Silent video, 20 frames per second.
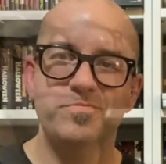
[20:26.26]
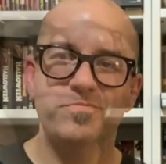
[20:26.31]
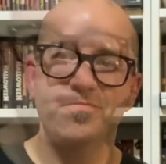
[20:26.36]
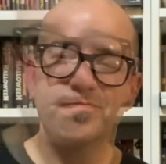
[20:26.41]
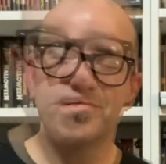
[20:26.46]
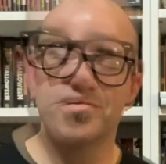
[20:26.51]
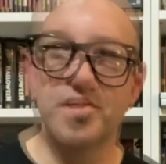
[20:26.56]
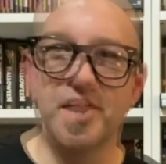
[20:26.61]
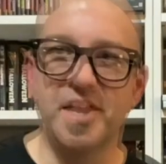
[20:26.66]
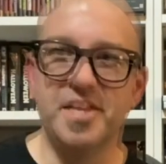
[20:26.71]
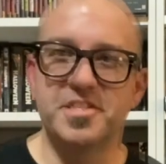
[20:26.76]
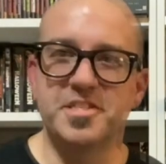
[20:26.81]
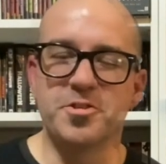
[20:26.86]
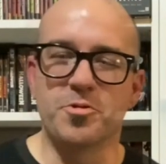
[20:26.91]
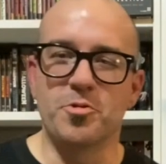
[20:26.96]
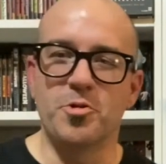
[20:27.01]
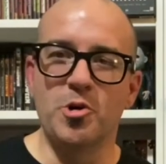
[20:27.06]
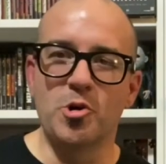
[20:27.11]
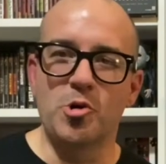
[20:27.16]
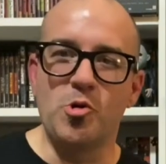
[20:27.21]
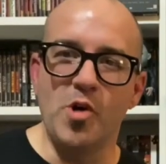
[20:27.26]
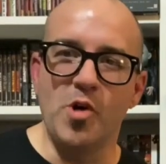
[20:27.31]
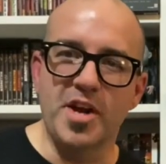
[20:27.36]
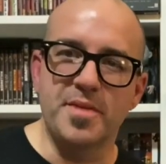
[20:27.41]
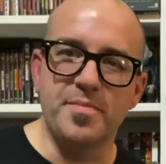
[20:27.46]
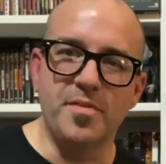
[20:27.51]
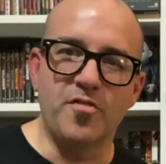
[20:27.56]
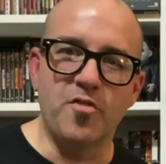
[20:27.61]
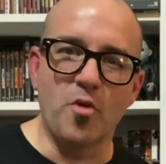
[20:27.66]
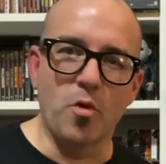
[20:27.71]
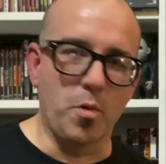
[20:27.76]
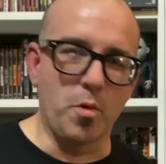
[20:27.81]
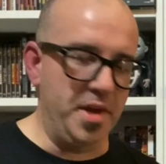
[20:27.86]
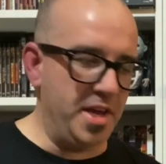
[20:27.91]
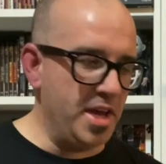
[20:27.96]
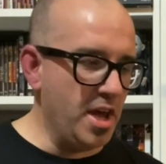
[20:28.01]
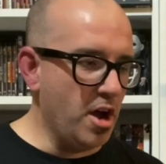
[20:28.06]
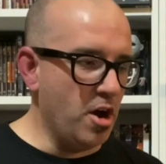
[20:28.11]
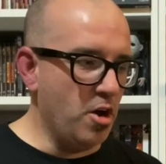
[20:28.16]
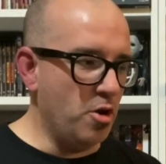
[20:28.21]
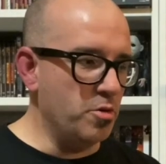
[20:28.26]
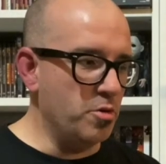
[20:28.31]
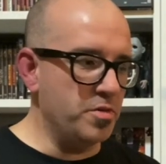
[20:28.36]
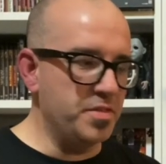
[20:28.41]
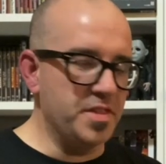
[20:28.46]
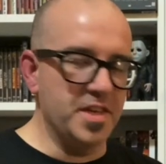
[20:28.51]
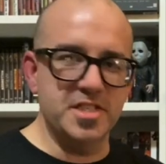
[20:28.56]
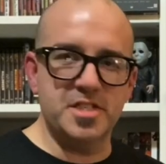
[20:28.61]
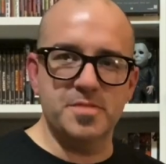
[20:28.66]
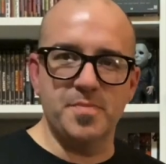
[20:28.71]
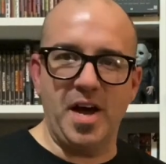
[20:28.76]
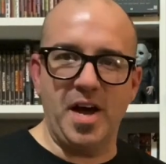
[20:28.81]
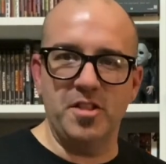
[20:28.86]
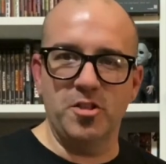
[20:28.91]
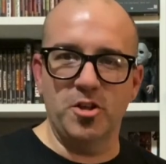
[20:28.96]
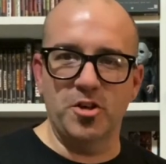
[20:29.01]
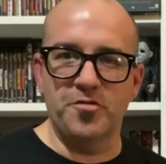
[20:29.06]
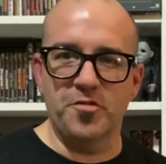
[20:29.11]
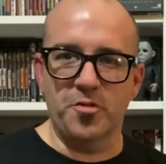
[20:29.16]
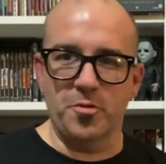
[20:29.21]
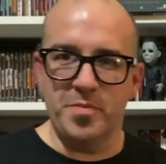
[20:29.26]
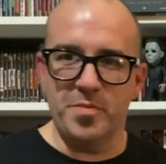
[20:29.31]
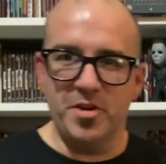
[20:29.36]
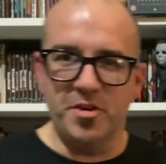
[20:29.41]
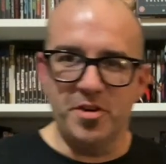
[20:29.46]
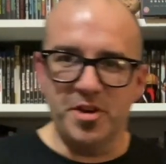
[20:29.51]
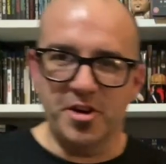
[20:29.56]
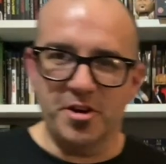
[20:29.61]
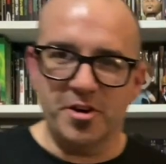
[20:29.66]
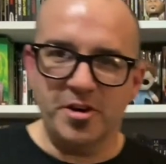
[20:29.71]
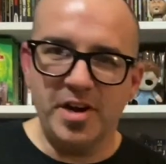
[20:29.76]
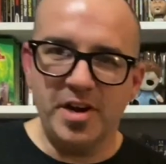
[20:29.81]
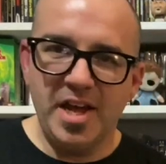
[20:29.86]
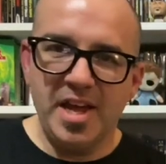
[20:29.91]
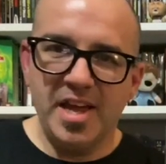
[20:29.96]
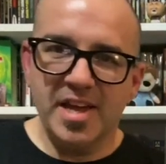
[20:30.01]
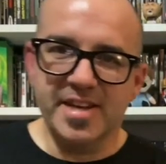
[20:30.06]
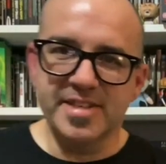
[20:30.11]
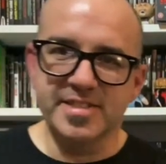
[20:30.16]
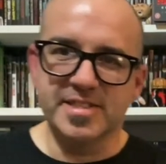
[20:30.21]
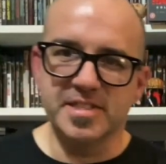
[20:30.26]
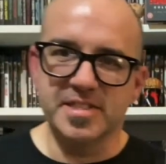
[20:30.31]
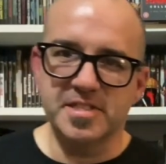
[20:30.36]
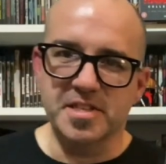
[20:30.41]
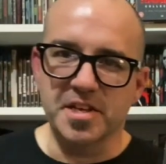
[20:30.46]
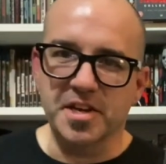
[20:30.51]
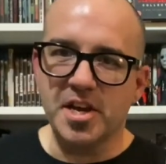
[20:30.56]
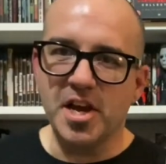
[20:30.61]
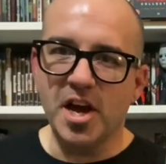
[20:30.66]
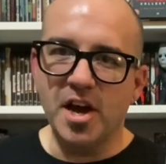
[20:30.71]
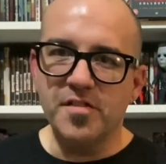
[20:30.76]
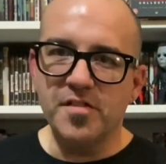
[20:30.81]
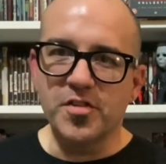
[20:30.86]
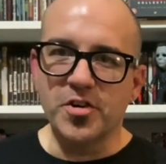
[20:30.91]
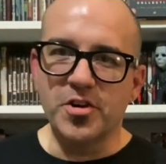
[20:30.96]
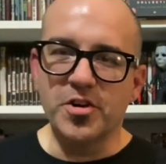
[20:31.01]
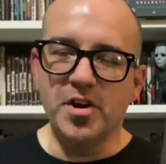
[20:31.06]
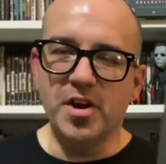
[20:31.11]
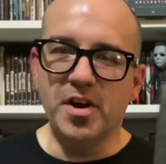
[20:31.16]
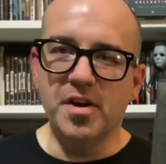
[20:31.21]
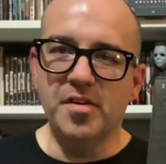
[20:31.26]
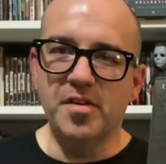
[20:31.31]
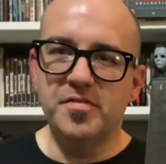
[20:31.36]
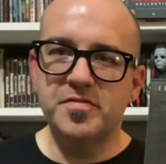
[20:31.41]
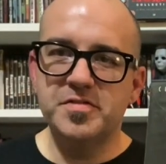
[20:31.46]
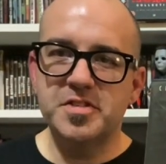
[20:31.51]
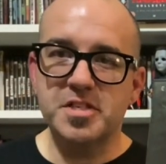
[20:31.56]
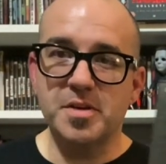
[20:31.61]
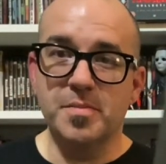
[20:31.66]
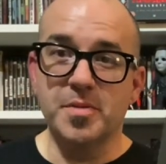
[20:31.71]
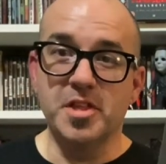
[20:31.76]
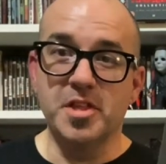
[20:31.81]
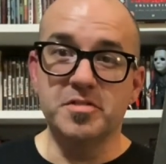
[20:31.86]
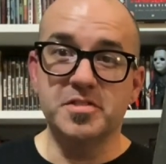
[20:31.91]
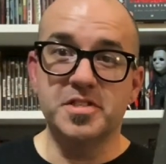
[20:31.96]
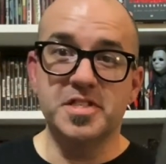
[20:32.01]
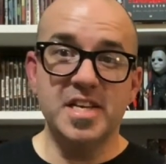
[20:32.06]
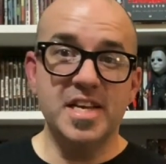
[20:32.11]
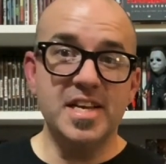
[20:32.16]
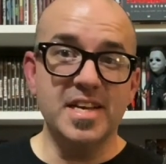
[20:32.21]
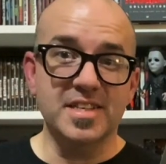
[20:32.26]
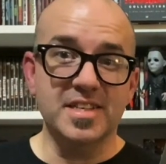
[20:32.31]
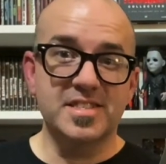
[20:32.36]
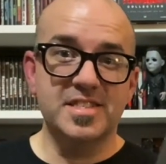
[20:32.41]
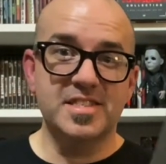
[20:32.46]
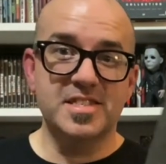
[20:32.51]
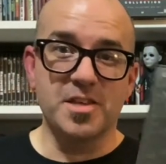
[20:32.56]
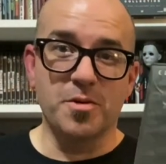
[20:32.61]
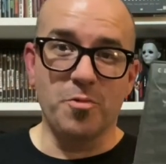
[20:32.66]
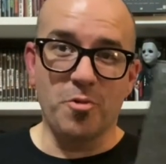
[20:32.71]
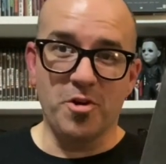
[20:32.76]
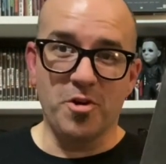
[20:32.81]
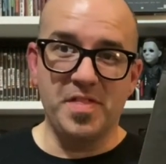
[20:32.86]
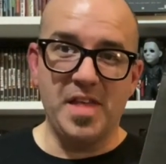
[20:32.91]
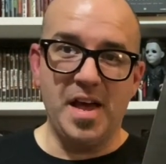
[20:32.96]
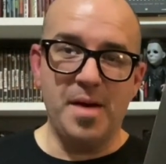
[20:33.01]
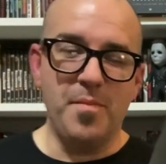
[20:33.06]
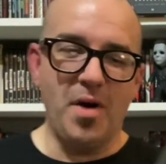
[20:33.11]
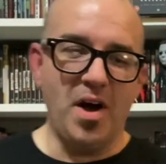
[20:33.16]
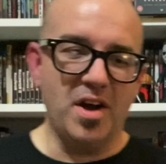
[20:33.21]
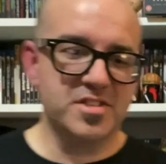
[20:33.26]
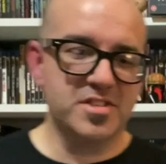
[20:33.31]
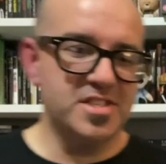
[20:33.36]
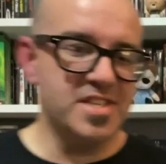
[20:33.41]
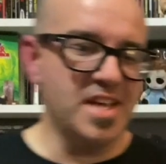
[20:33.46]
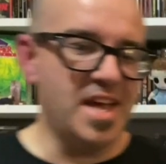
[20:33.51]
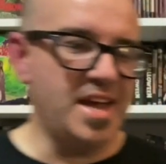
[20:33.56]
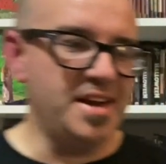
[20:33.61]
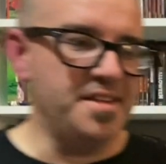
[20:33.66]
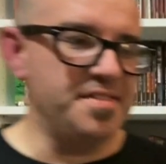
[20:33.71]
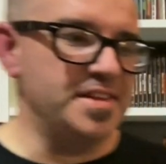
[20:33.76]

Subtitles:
Okay, so real quick before we go, this might look familiar because it's the cover of some of those discs that were in that box set.